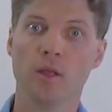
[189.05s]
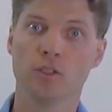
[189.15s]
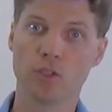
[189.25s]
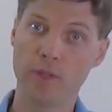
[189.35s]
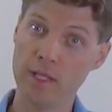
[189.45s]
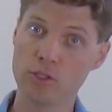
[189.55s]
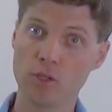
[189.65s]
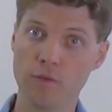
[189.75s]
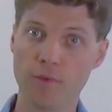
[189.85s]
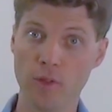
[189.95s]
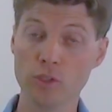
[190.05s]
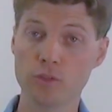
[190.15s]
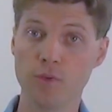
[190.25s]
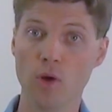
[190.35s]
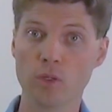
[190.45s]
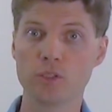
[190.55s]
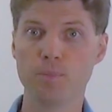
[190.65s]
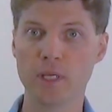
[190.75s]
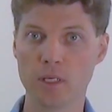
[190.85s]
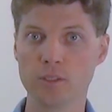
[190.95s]
So that's good for those folks
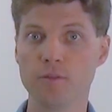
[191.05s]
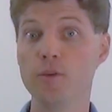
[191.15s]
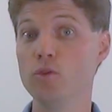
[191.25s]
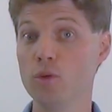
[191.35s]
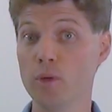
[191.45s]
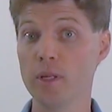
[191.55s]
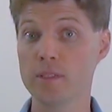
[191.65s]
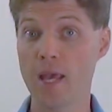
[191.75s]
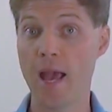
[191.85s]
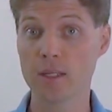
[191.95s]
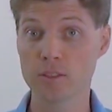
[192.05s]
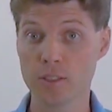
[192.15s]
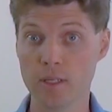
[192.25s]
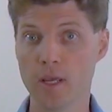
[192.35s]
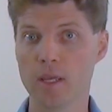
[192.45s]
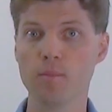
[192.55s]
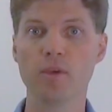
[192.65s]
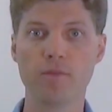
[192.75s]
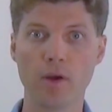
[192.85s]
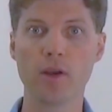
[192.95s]
because if you do get a tax lien, it can
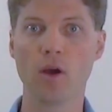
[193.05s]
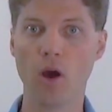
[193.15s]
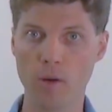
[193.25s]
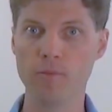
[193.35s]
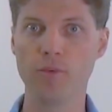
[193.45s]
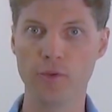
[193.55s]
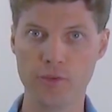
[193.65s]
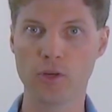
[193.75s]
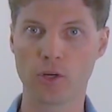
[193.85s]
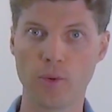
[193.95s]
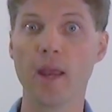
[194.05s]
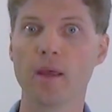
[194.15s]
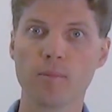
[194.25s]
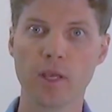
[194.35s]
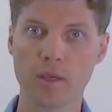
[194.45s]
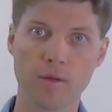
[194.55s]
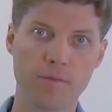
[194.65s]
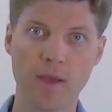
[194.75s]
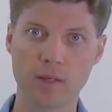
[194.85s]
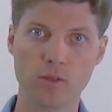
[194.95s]
be very harmful to your credit. It can
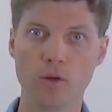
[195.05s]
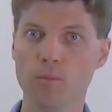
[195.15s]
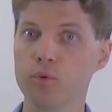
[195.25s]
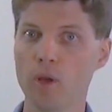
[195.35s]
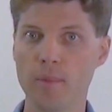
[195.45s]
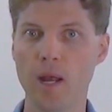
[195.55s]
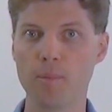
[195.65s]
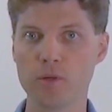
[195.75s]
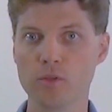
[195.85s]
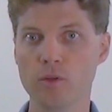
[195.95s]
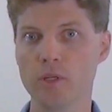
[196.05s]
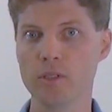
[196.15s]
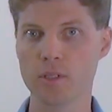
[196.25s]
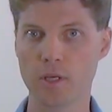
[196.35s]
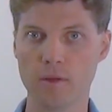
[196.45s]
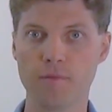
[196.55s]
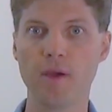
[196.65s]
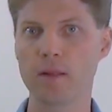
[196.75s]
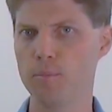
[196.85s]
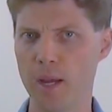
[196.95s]
affect your employment opportunities. It can
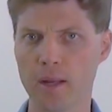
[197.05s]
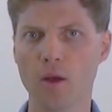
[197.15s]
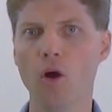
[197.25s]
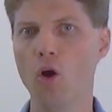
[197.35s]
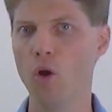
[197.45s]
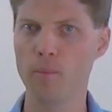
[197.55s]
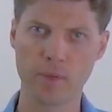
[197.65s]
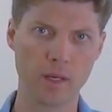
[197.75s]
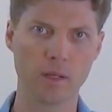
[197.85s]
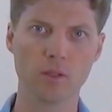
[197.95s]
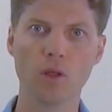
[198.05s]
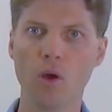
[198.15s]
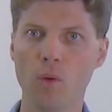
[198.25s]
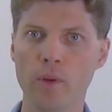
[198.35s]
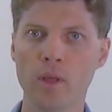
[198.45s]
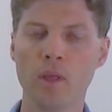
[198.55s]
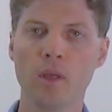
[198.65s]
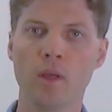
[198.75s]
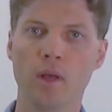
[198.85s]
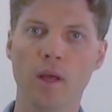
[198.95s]
affect buying a home, getting a loan.
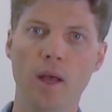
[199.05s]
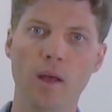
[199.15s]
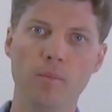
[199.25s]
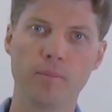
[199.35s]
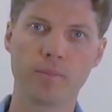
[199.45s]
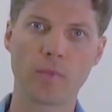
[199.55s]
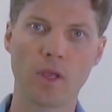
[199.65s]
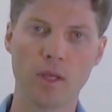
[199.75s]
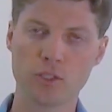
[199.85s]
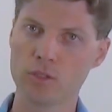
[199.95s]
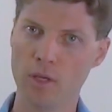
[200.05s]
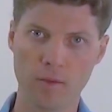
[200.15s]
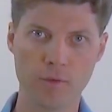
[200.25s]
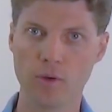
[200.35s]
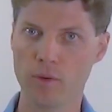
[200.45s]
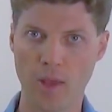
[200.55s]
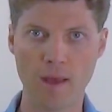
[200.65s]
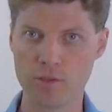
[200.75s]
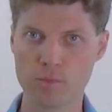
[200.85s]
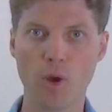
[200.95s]
If you
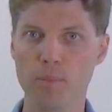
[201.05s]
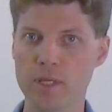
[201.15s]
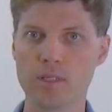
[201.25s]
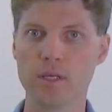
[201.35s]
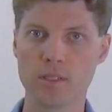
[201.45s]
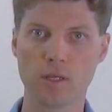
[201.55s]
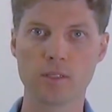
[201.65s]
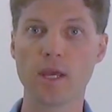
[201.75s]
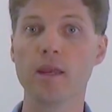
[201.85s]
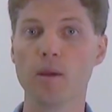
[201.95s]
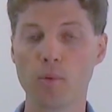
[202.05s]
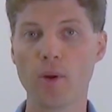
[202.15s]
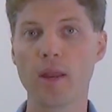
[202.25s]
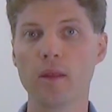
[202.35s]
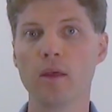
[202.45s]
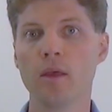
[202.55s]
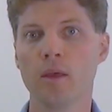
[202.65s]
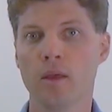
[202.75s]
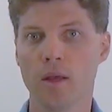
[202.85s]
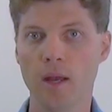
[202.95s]
have a small business, it could tighten up credit.
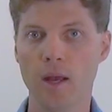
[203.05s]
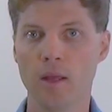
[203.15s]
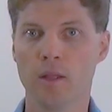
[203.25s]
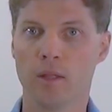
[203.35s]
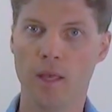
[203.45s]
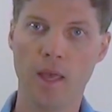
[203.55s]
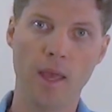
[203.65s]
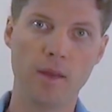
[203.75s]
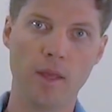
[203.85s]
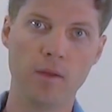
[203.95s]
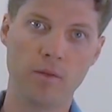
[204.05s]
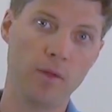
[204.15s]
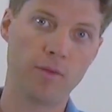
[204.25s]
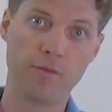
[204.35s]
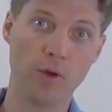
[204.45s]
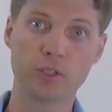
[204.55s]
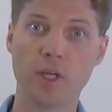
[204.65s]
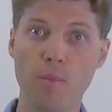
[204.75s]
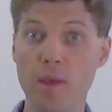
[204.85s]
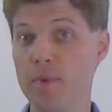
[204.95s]
And for folks
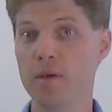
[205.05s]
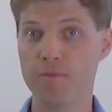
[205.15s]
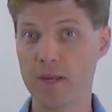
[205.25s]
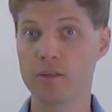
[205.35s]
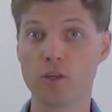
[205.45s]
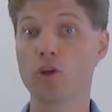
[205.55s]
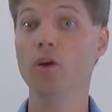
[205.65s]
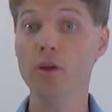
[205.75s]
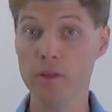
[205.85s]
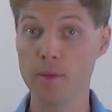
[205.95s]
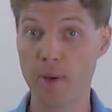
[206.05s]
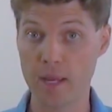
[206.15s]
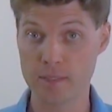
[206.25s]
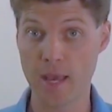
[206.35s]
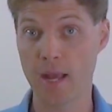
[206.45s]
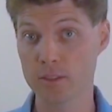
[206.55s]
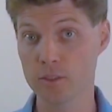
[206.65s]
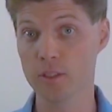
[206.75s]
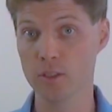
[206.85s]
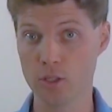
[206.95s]
that may be affected currently by a tax
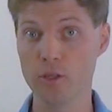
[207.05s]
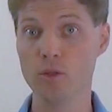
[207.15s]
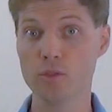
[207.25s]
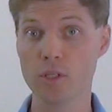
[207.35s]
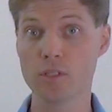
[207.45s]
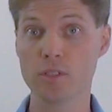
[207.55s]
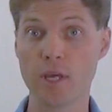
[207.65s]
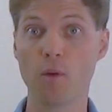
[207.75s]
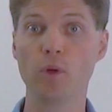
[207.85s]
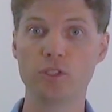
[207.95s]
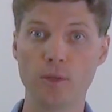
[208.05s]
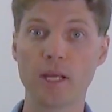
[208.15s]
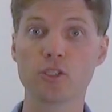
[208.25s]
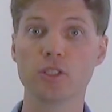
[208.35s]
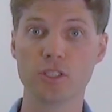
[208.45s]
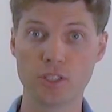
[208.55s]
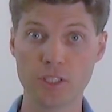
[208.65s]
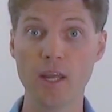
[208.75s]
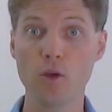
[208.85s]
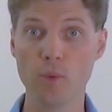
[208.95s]
lien, the good news is that once you actually
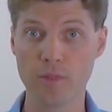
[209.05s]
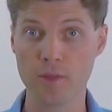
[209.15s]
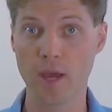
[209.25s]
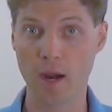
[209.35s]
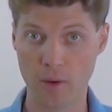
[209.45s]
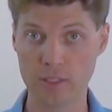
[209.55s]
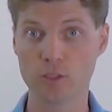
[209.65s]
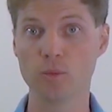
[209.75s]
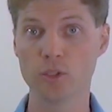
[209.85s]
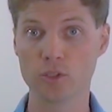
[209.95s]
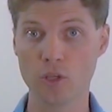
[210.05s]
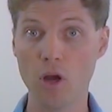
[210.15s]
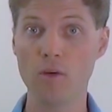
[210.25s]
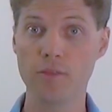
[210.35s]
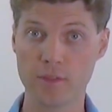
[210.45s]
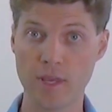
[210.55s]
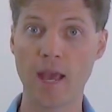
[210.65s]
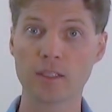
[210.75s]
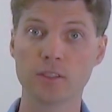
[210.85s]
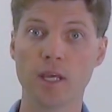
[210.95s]
settle with the IRS and resolve the
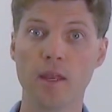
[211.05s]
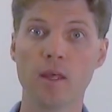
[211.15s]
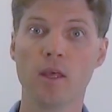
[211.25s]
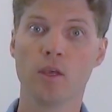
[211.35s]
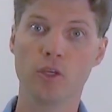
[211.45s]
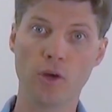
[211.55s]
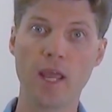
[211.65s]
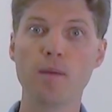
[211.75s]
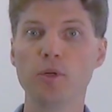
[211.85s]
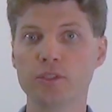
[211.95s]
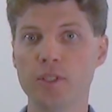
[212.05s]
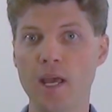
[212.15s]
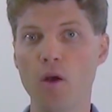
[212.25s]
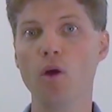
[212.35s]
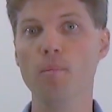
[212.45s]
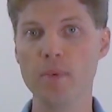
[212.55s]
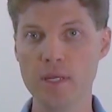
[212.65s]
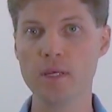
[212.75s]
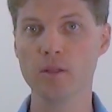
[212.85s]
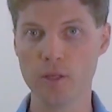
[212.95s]
tax debt, you're able to now
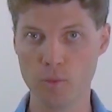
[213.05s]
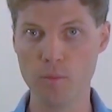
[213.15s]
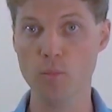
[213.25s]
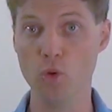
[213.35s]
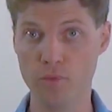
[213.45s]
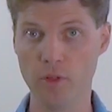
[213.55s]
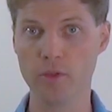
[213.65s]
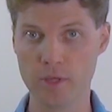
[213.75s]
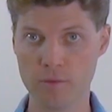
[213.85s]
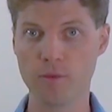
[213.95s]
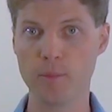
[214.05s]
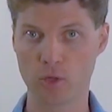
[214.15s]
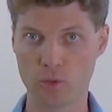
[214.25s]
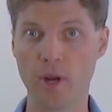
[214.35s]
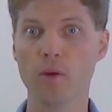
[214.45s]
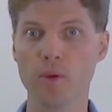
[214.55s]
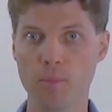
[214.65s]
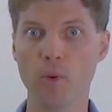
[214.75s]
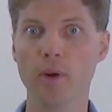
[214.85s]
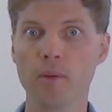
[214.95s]
immediately remove the lien from your credit
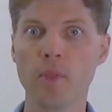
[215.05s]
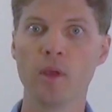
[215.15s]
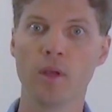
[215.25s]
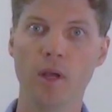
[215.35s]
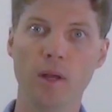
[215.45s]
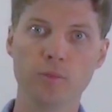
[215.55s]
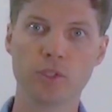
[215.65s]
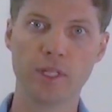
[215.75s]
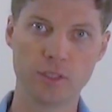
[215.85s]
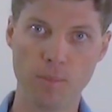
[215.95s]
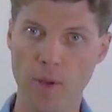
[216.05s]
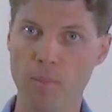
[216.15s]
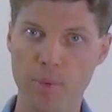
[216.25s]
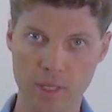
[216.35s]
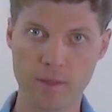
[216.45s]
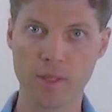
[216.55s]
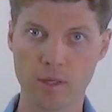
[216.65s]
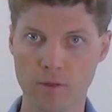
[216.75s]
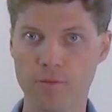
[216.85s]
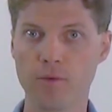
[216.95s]
report. So that's a big
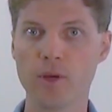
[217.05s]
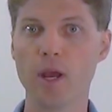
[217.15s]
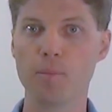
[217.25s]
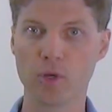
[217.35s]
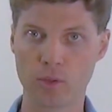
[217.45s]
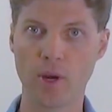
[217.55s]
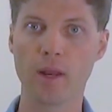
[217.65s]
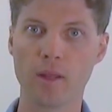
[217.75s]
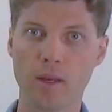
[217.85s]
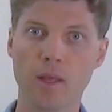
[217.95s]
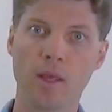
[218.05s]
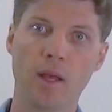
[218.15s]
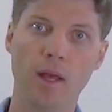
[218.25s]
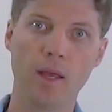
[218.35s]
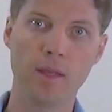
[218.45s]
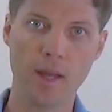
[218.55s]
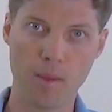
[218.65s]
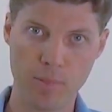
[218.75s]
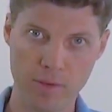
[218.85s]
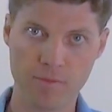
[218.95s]
thing to free up your credit and
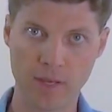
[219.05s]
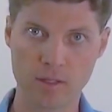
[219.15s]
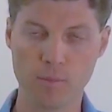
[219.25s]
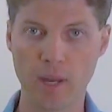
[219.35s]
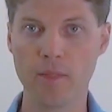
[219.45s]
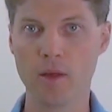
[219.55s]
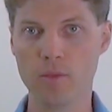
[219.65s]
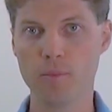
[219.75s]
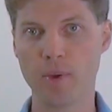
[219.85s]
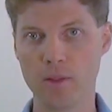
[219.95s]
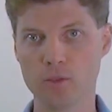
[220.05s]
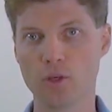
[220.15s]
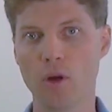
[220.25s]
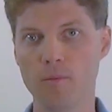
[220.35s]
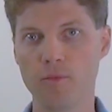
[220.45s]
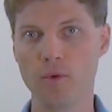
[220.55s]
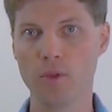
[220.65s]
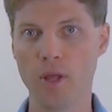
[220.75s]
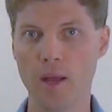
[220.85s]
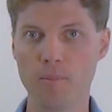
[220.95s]
not be affected by those
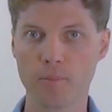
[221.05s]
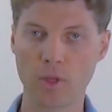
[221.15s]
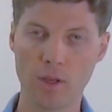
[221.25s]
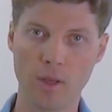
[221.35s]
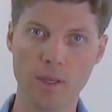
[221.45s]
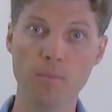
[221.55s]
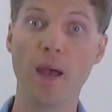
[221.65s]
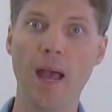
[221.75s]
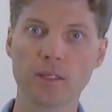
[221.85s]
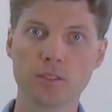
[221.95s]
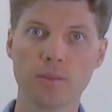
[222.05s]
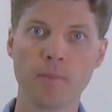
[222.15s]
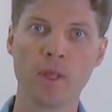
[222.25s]
harmful impacts.